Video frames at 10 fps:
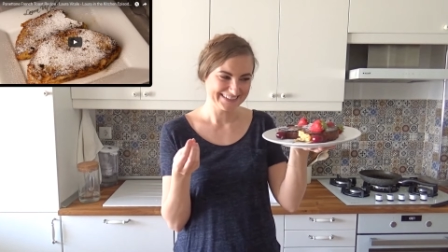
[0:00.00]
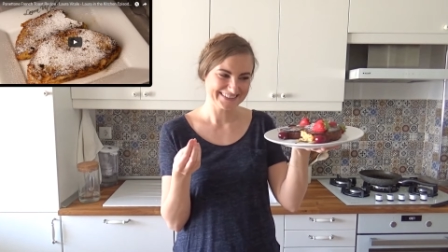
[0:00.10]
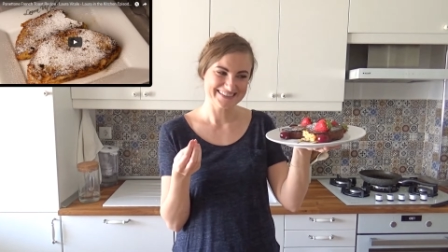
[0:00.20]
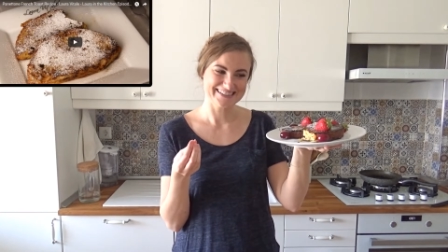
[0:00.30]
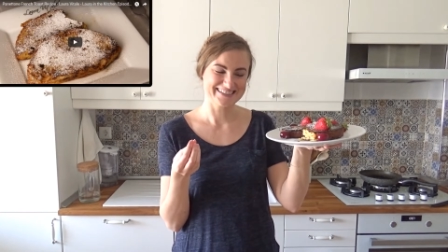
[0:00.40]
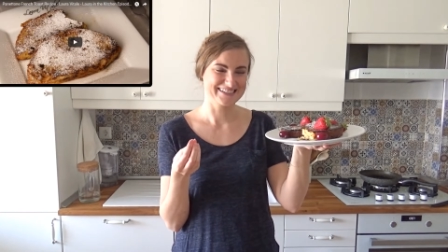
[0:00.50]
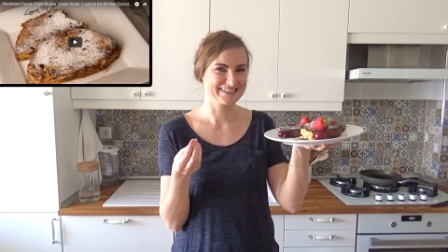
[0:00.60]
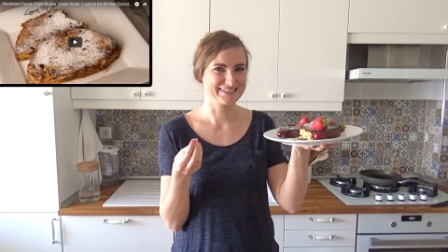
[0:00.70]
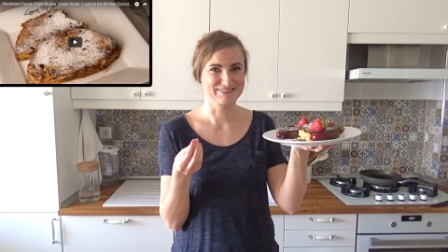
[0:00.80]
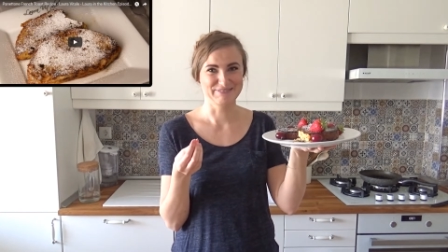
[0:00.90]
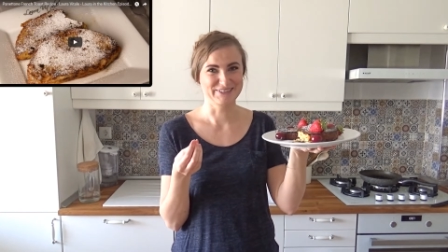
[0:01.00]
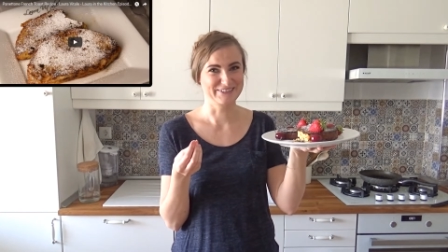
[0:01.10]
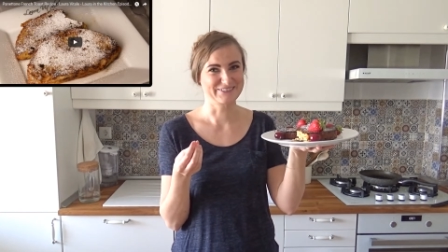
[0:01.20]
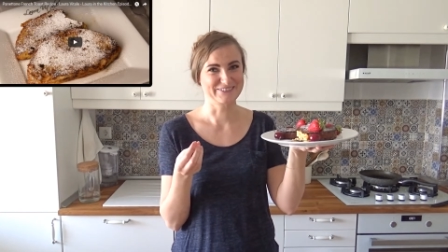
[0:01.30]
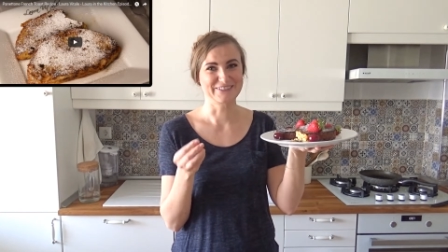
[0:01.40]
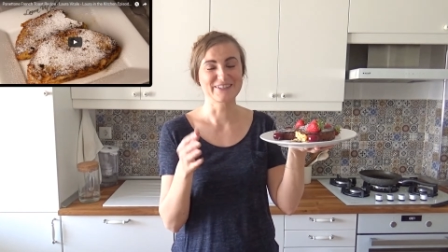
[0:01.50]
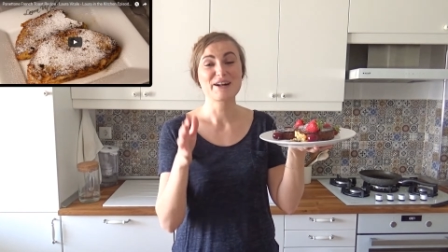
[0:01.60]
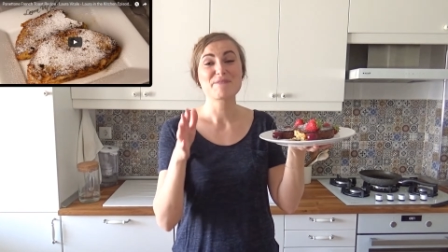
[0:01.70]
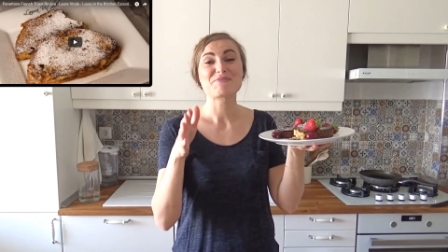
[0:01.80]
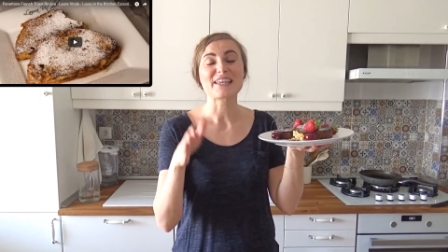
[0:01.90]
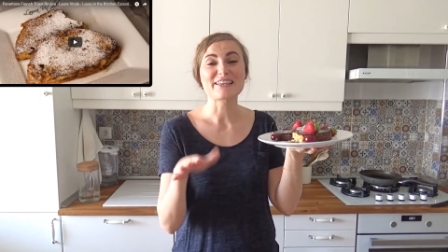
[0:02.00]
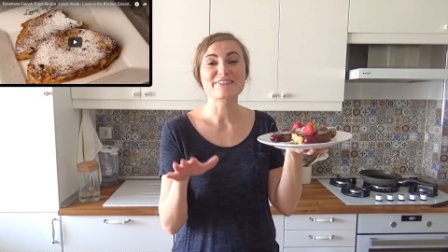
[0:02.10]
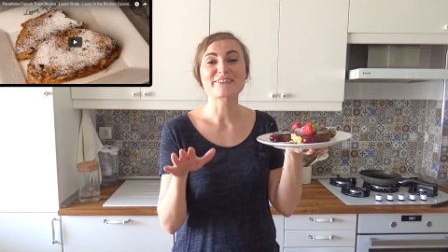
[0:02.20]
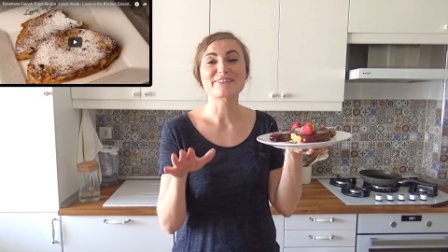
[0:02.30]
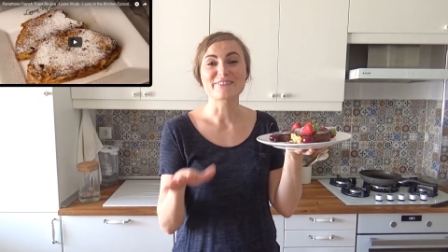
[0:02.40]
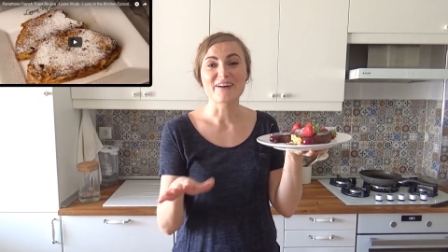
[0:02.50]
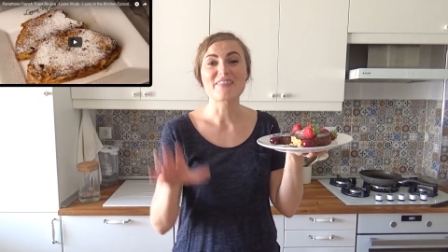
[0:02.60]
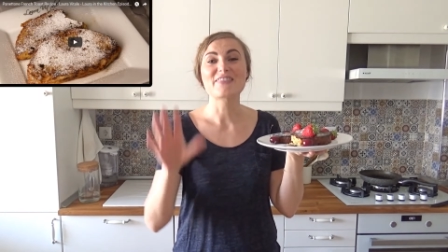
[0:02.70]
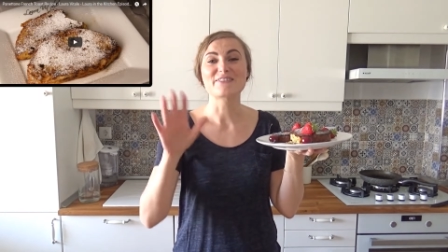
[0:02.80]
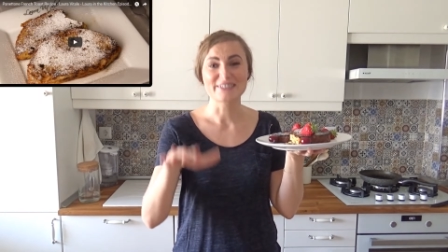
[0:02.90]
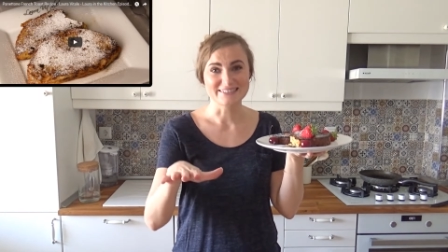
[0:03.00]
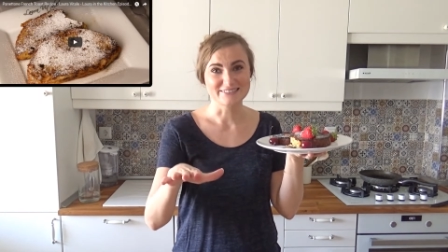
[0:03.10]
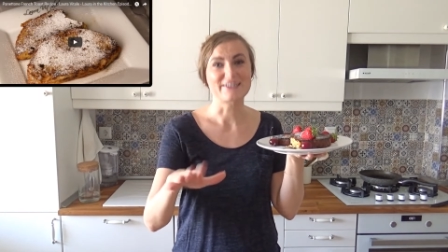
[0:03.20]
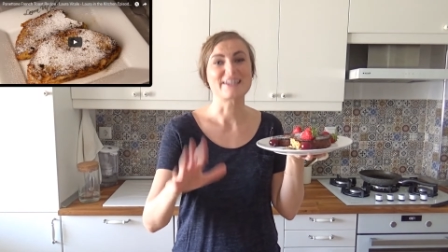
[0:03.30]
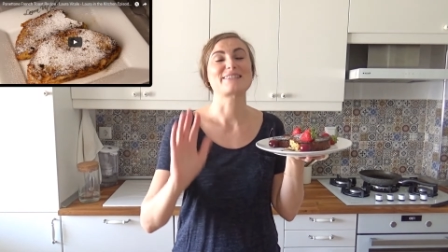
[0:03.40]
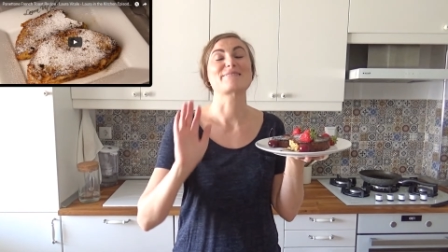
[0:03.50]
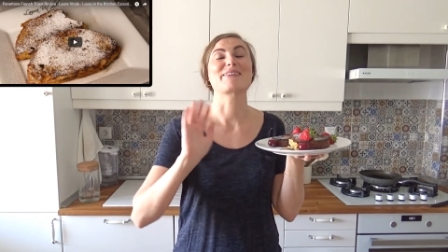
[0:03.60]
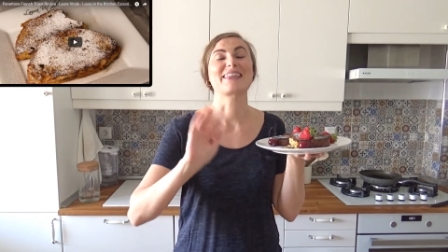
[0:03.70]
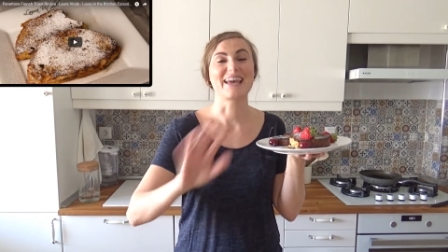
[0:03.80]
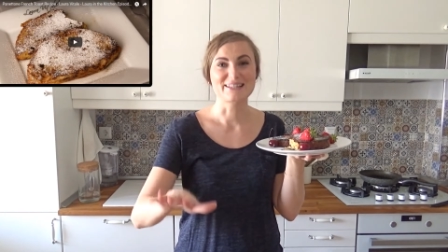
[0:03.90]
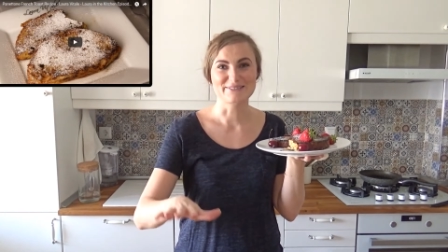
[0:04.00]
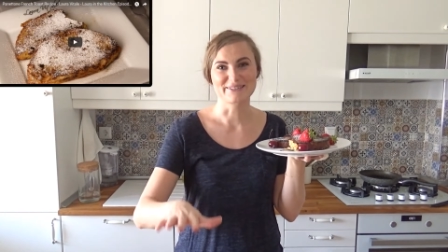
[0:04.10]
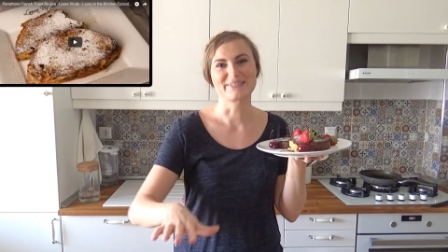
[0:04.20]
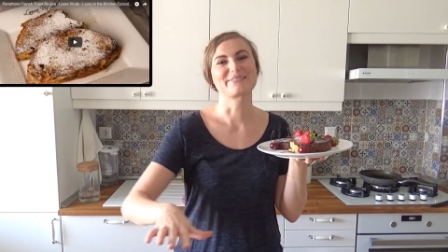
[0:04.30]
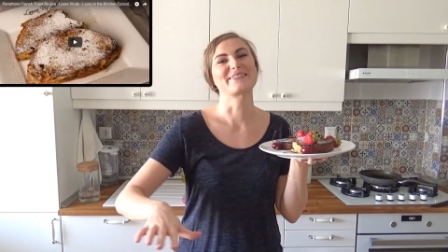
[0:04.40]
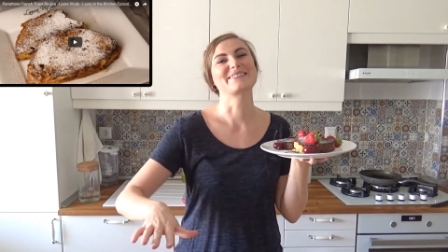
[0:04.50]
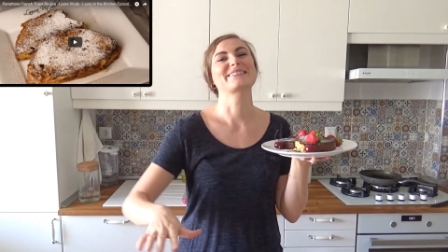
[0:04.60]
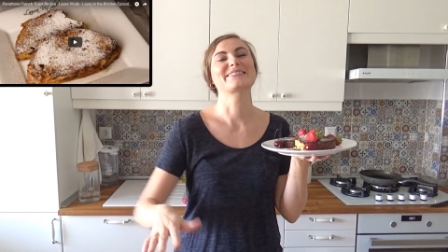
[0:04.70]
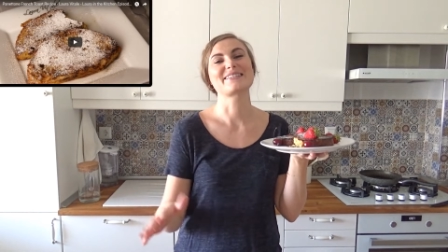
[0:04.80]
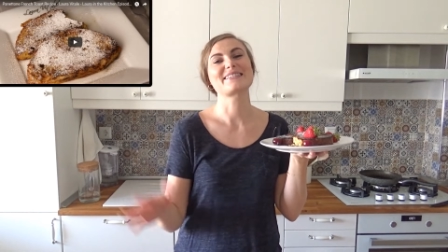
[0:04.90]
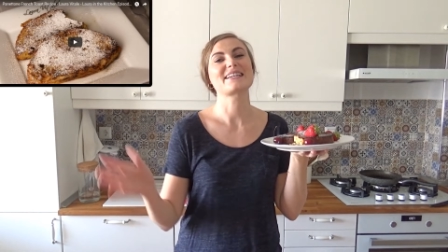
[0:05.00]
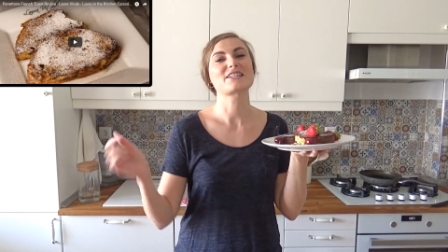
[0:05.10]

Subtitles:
This is just so beautiful. If you want the written recipe, that's what I wanted to say.